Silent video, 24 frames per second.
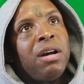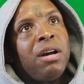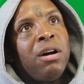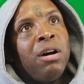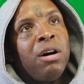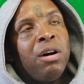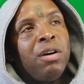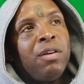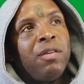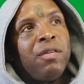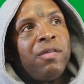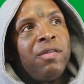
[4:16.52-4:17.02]

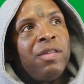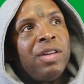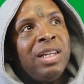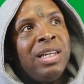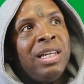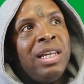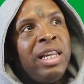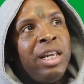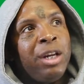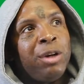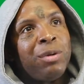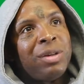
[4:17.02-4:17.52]
of
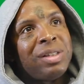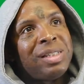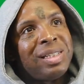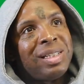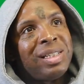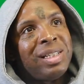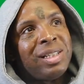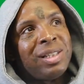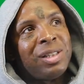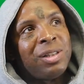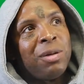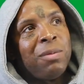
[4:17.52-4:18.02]

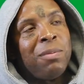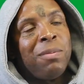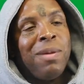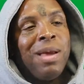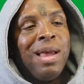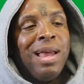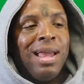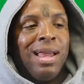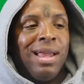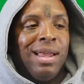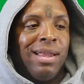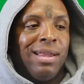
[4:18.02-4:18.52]
lyricism
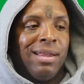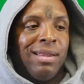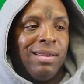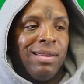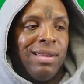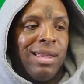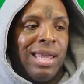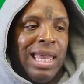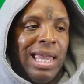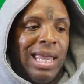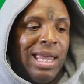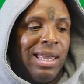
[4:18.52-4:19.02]

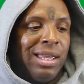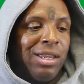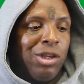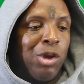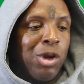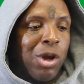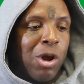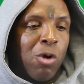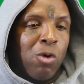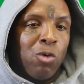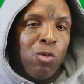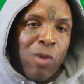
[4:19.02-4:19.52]
and
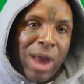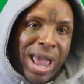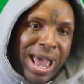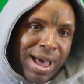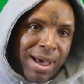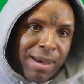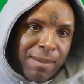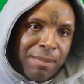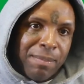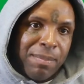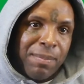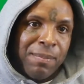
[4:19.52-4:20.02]

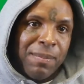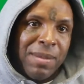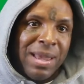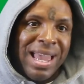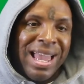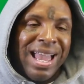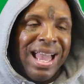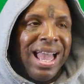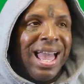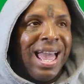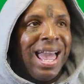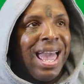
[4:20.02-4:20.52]
rap
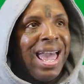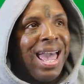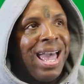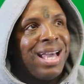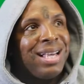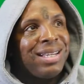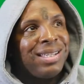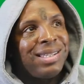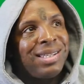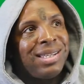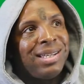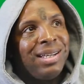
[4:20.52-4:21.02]

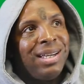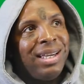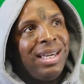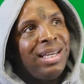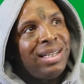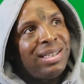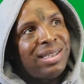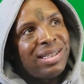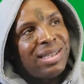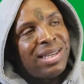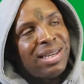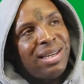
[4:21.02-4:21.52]
has to
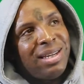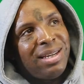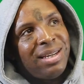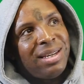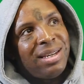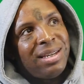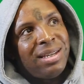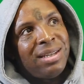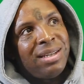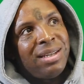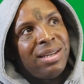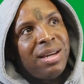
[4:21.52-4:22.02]

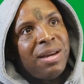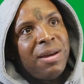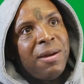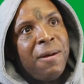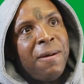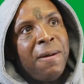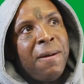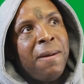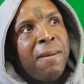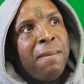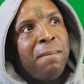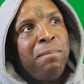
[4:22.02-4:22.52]
extend
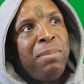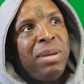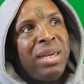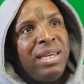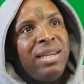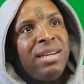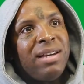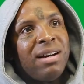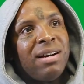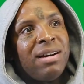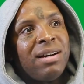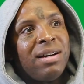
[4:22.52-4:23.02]

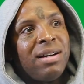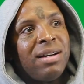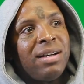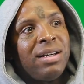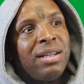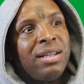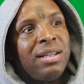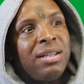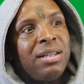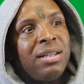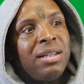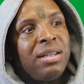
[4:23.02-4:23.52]

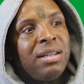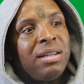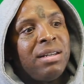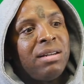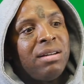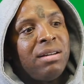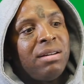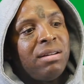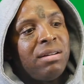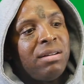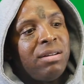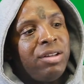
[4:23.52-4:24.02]
beyond
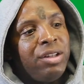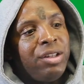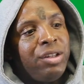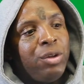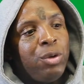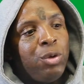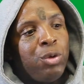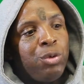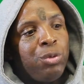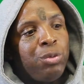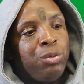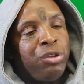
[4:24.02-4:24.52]

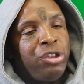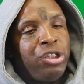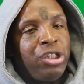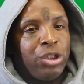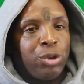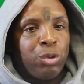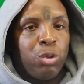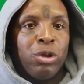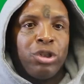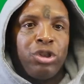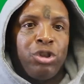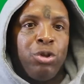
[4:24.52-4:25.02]

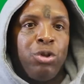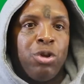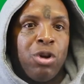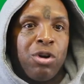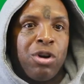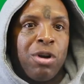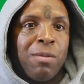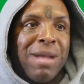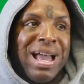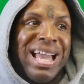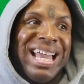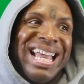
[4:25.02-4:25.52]
just what you do
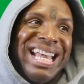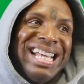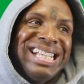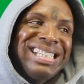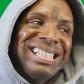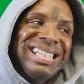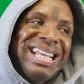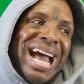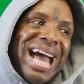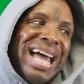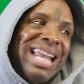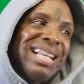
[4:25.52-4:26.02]
on the mic.
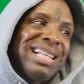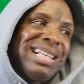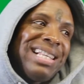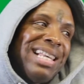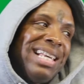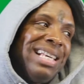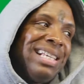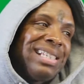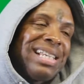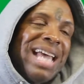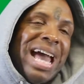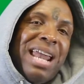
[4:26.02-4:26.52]
It's gotta
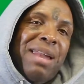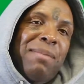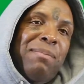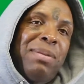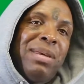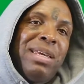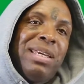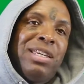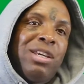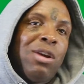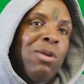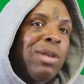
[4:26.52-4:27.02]

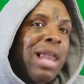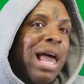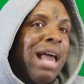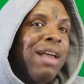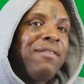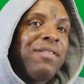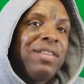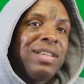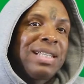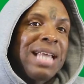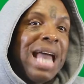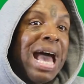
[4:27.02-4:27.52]
be your
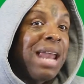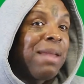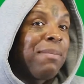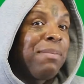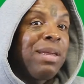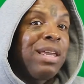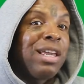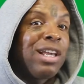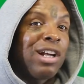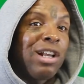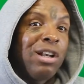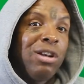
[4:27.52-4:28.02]
life. It's gotta
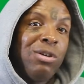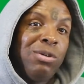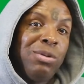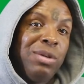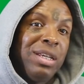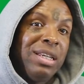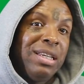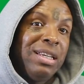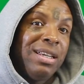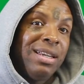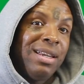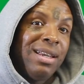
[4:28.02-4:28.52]
be
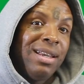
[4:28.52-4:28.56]
included.